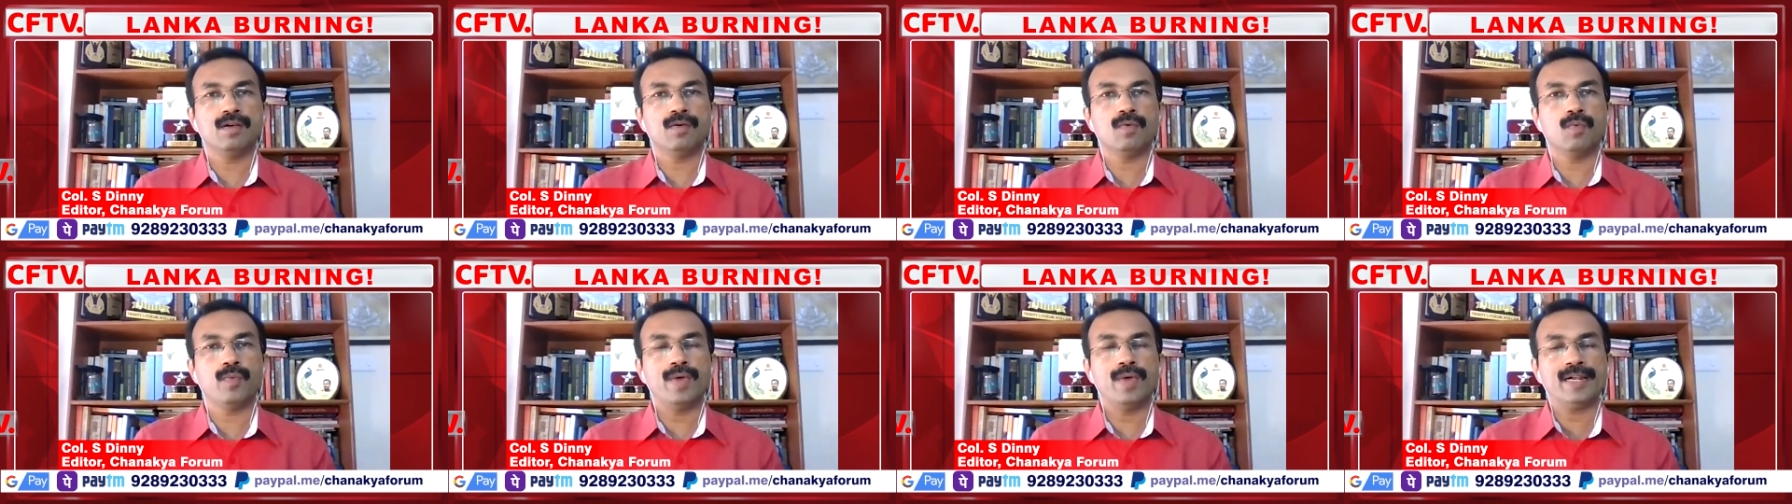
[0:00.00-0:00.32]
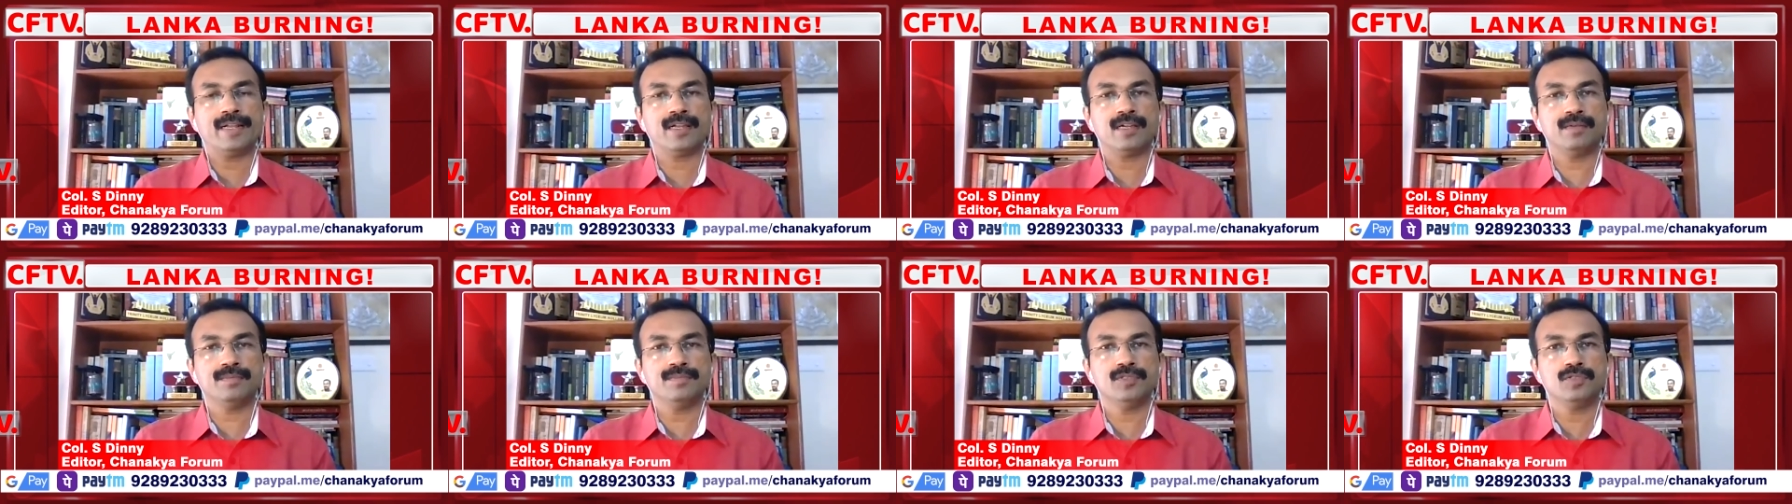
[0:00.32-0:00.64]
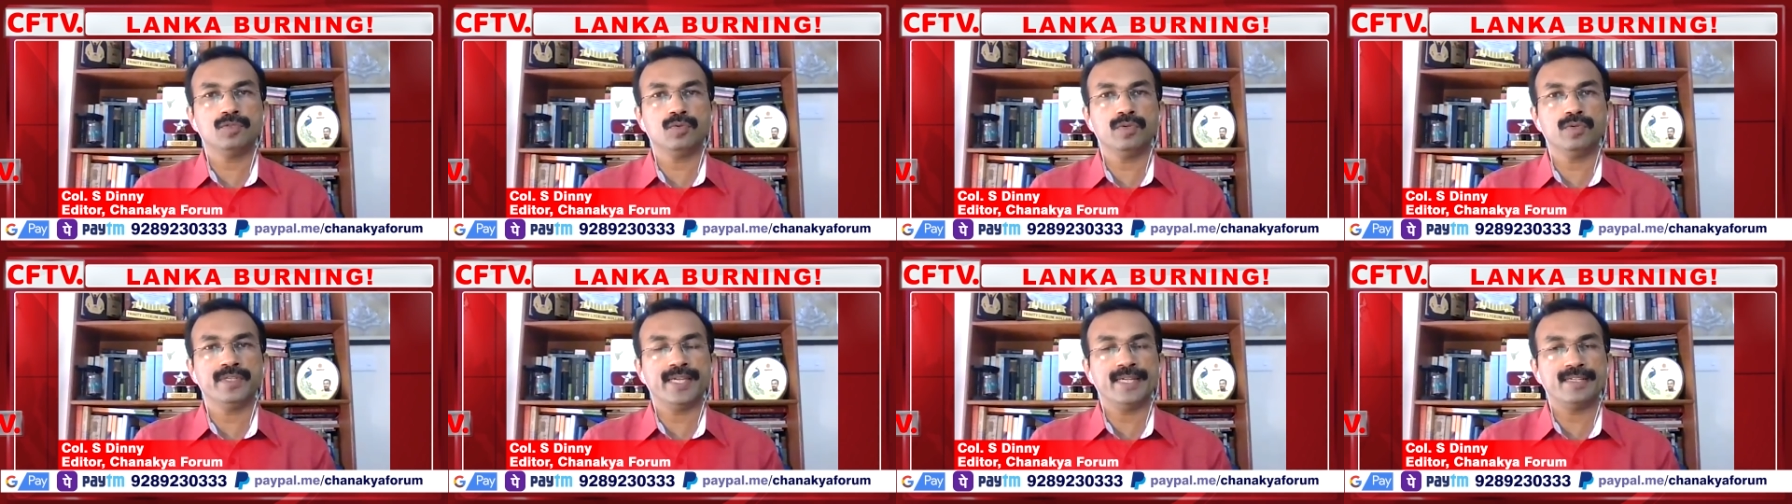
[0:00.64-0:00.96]
Welcome
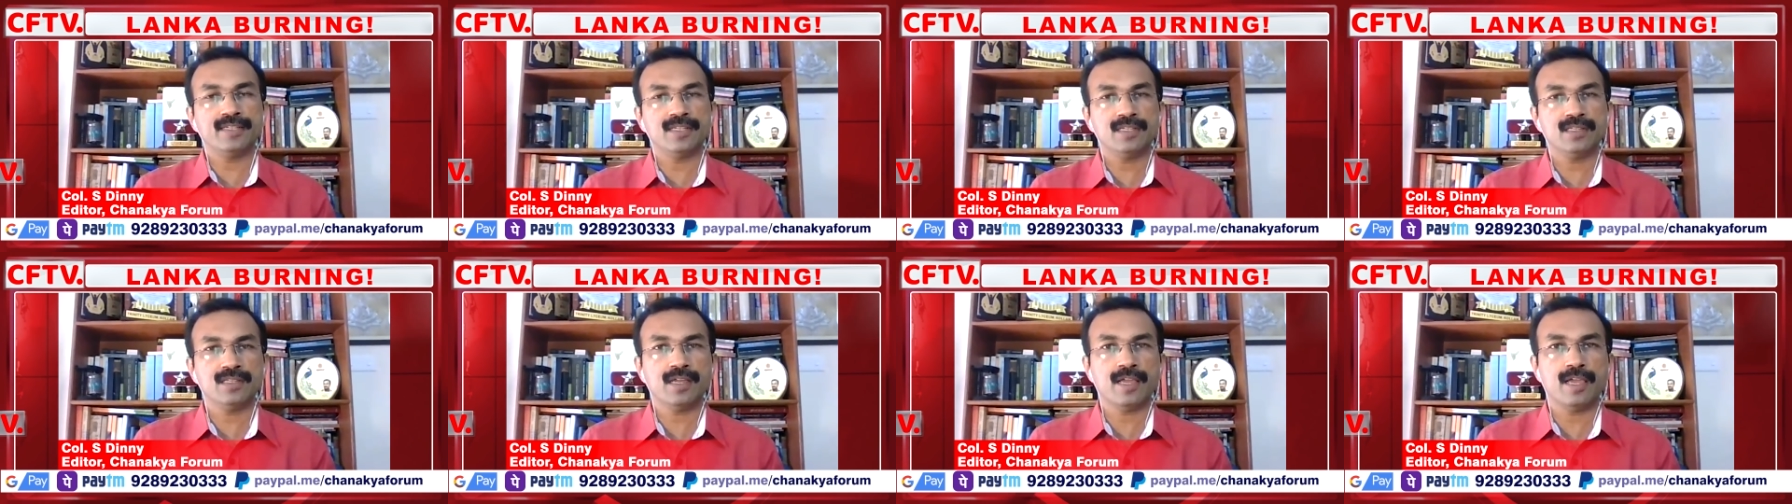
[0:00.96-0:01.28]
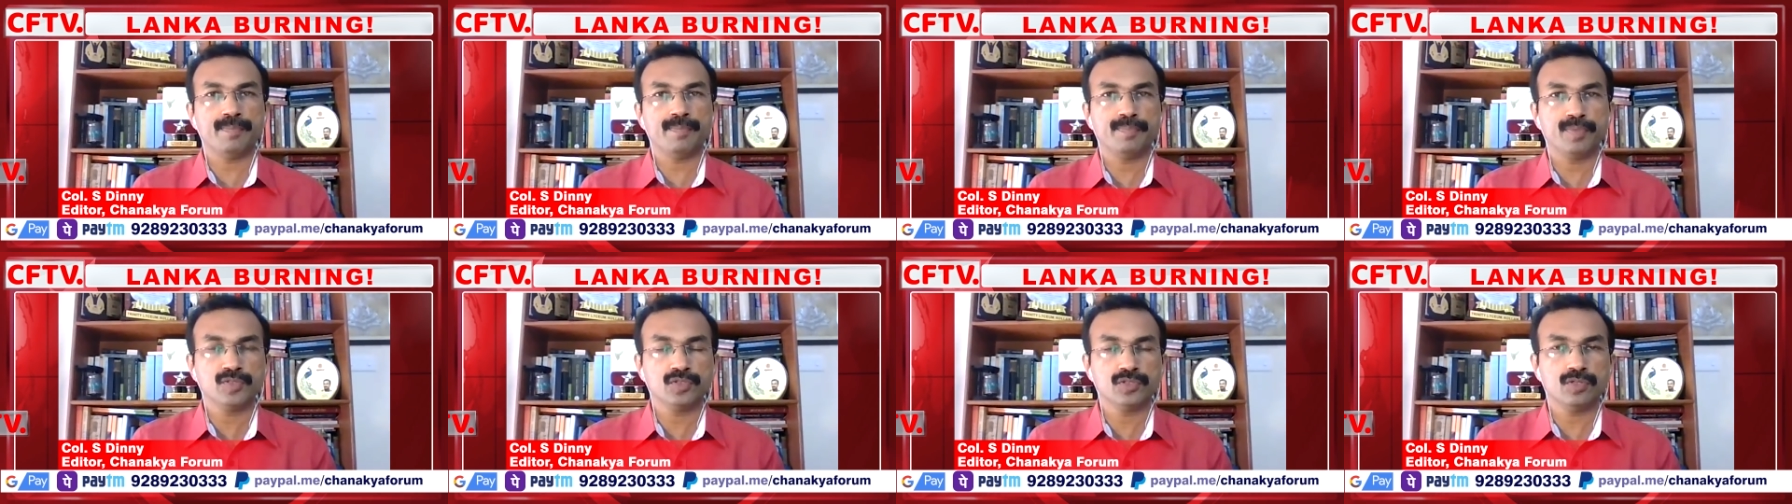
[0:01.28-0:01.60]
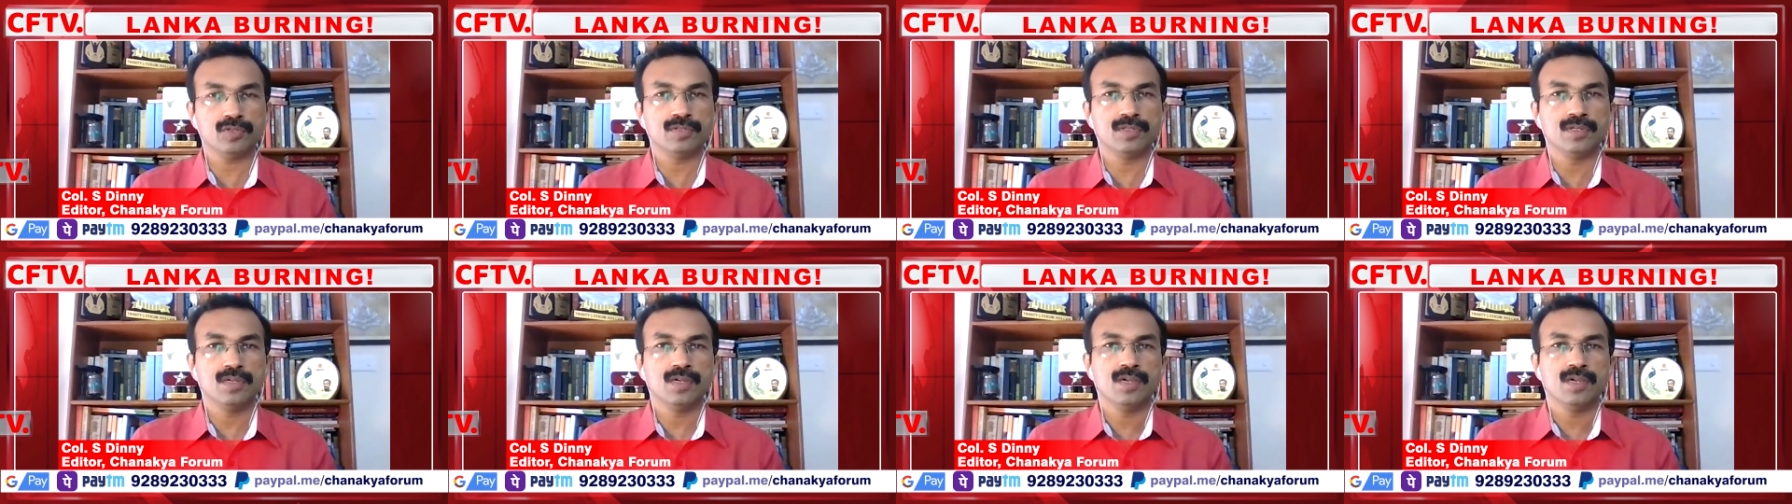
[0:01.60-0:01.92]
to yet another
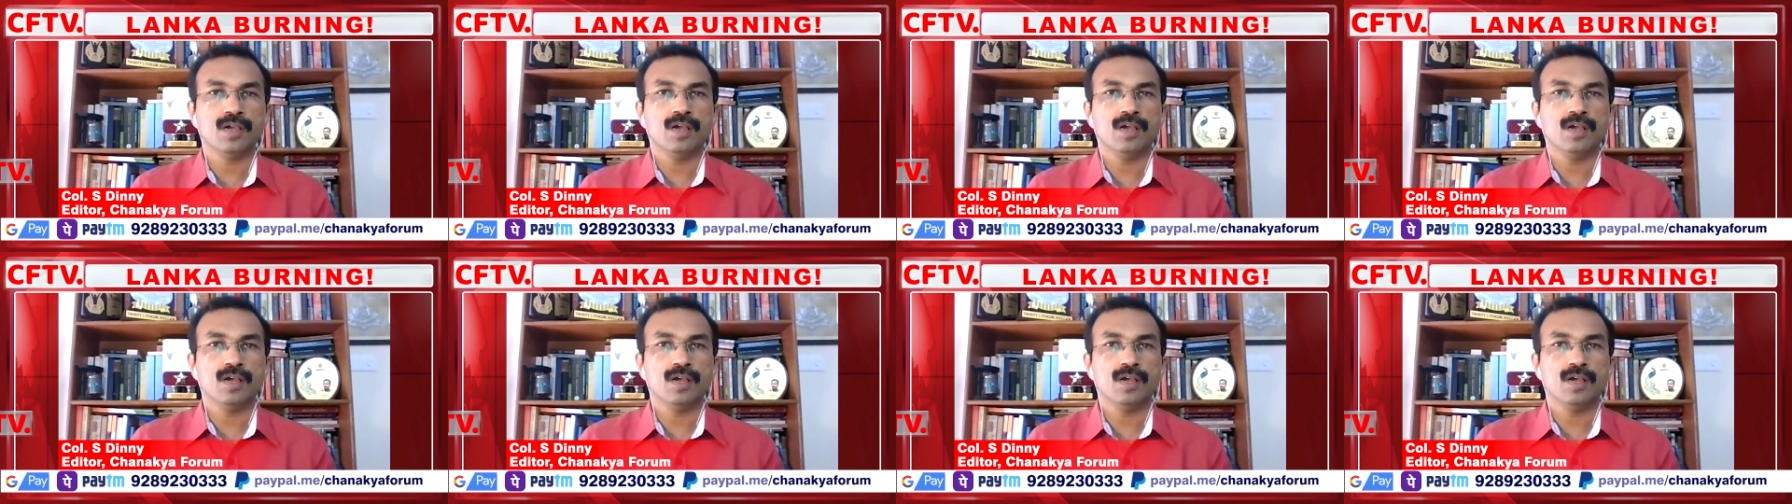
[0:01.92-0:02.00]
episode